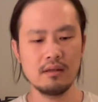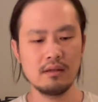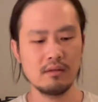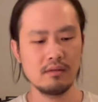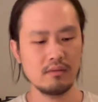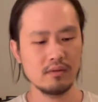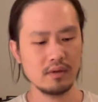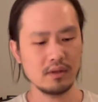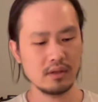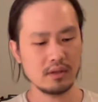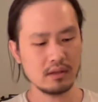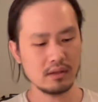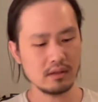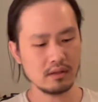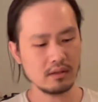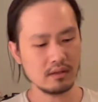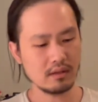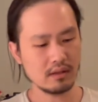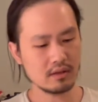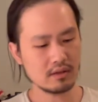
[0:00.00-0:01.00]

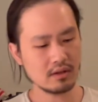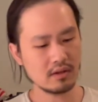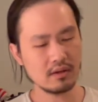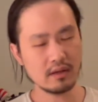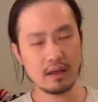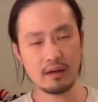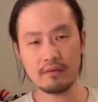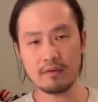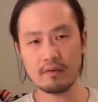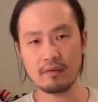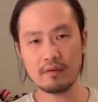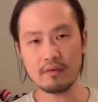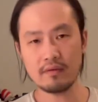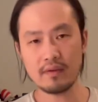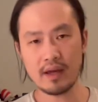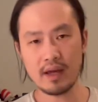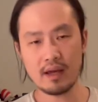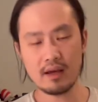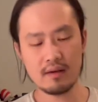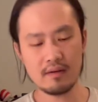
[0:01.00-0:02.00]
It's currently at
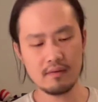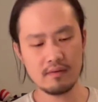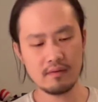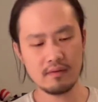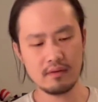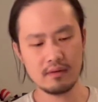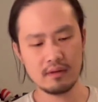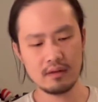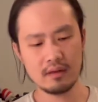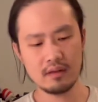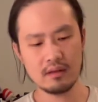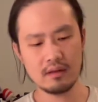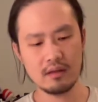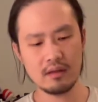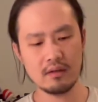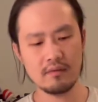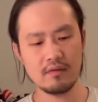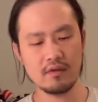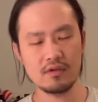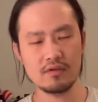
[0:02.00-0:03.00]
55.
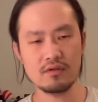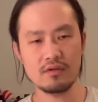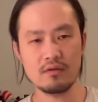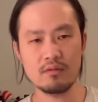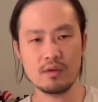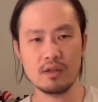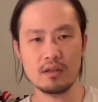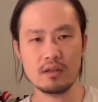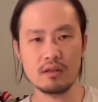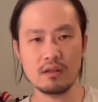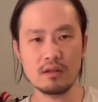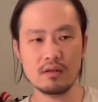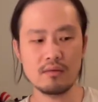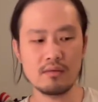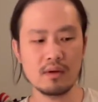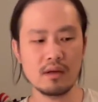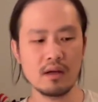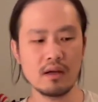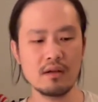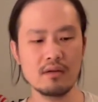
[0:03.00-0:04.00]
And if you zoom it to
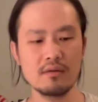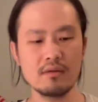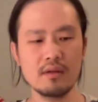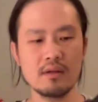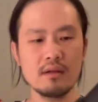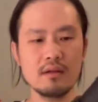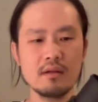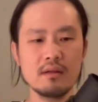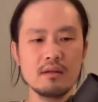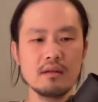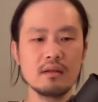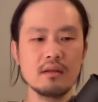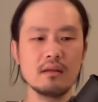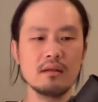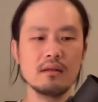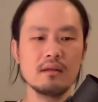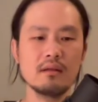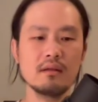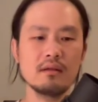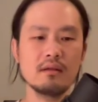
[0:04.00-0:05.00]
300,
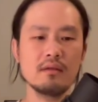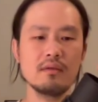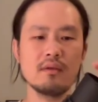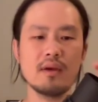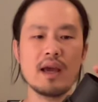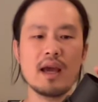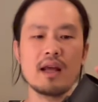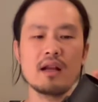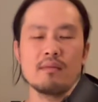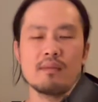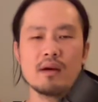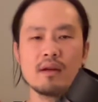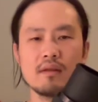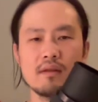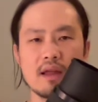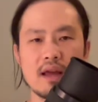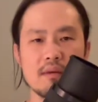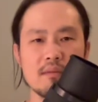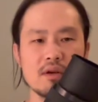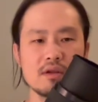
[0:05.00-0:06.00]
you add about
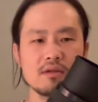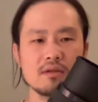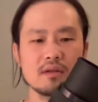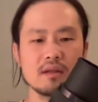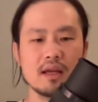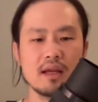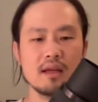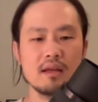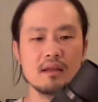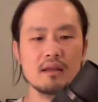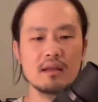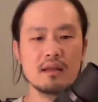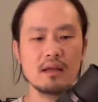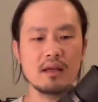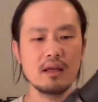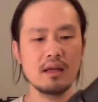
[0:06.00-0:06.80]
that much length.